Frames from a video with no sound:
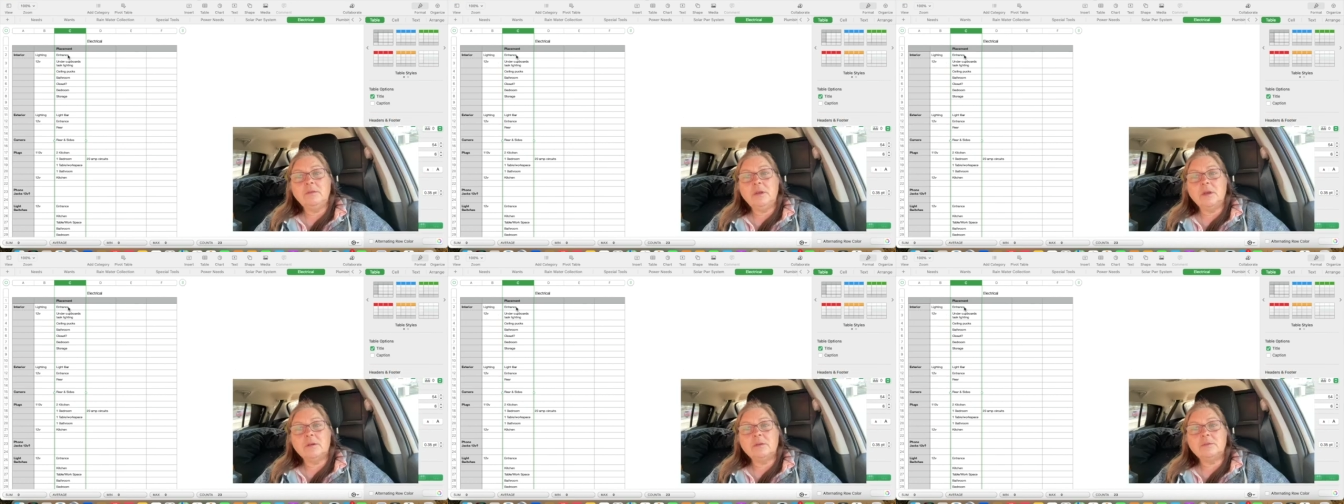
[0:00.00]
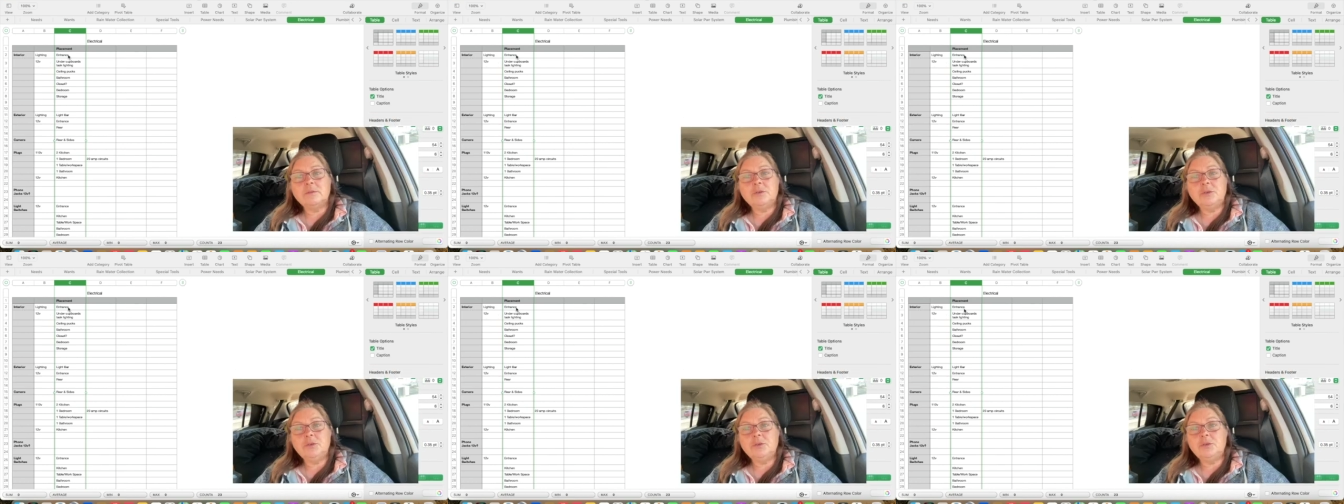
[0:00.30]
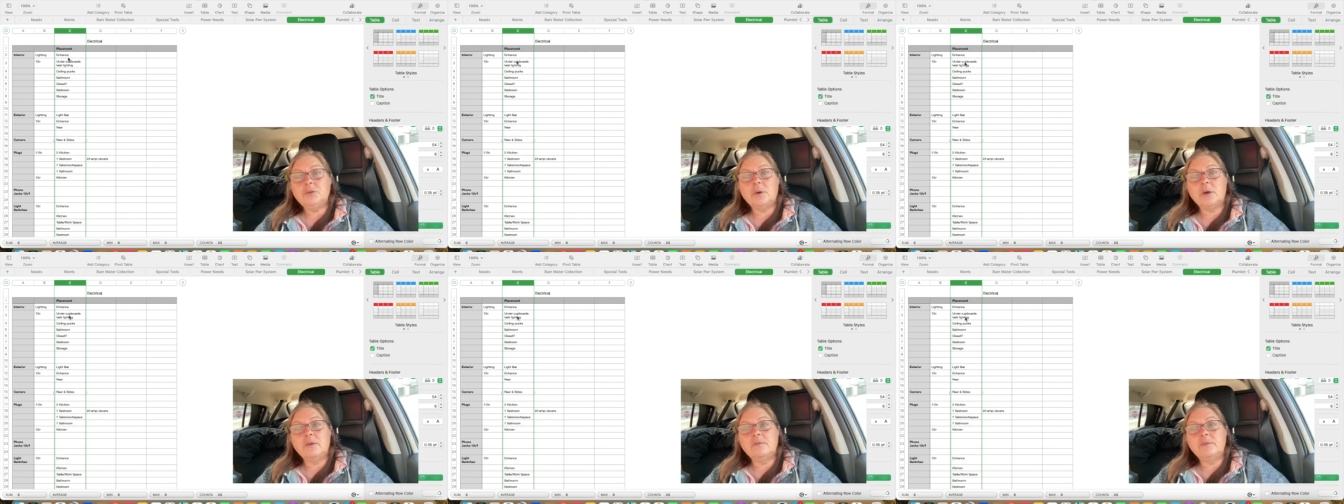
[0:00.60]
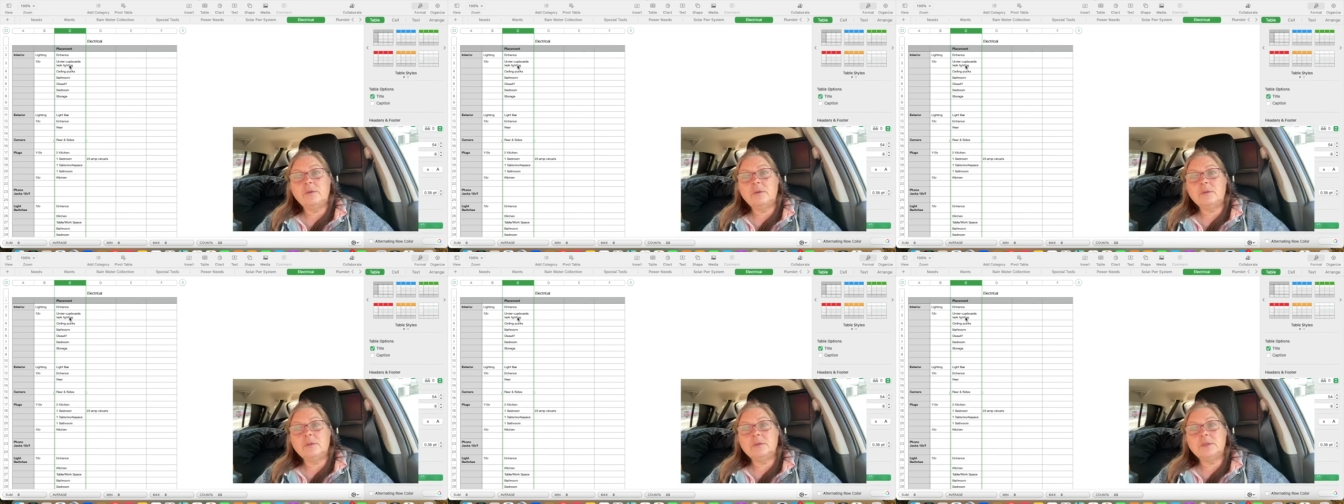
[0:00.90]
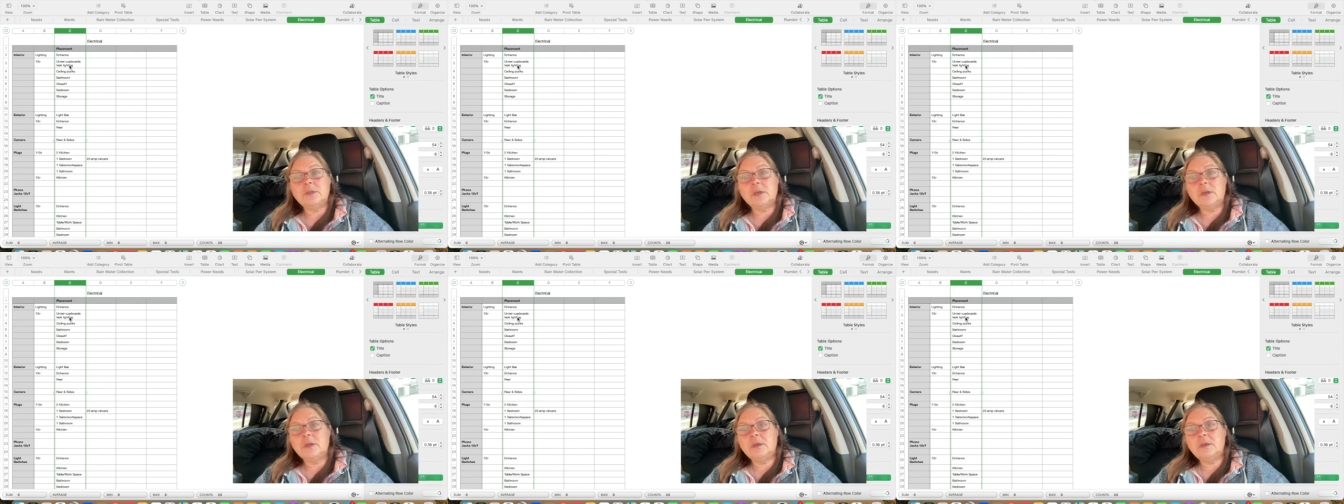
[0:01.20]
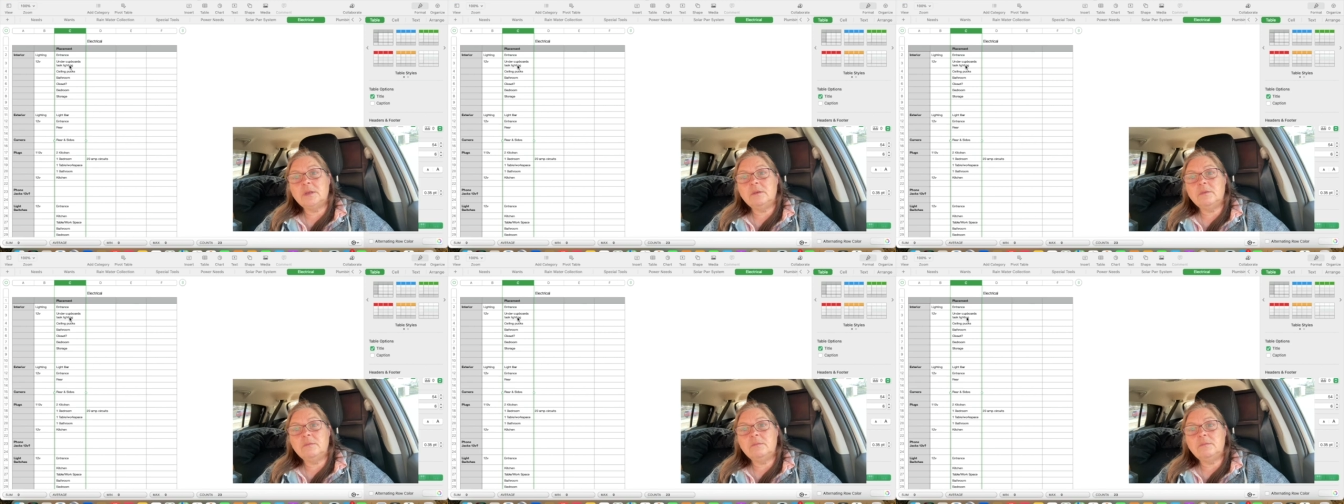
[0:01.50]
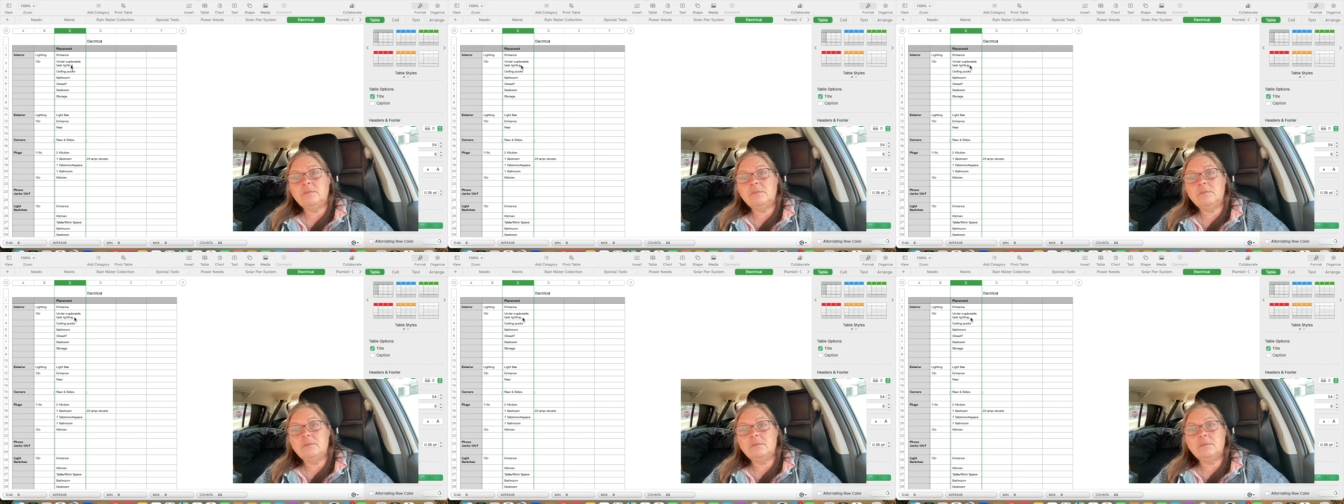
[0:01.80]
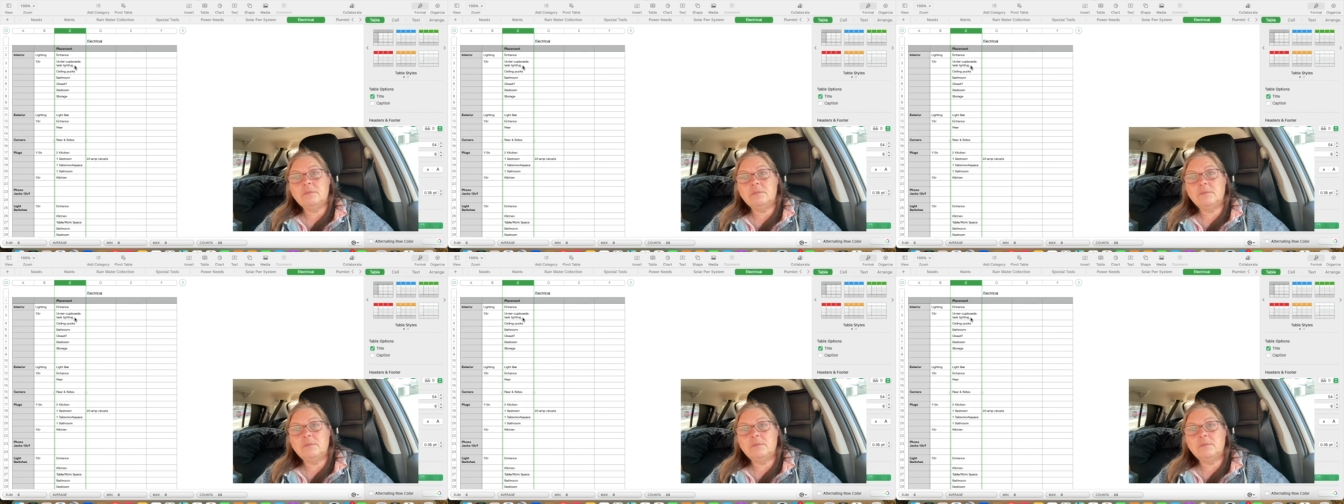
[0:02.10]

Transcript: you know, two 12 volt and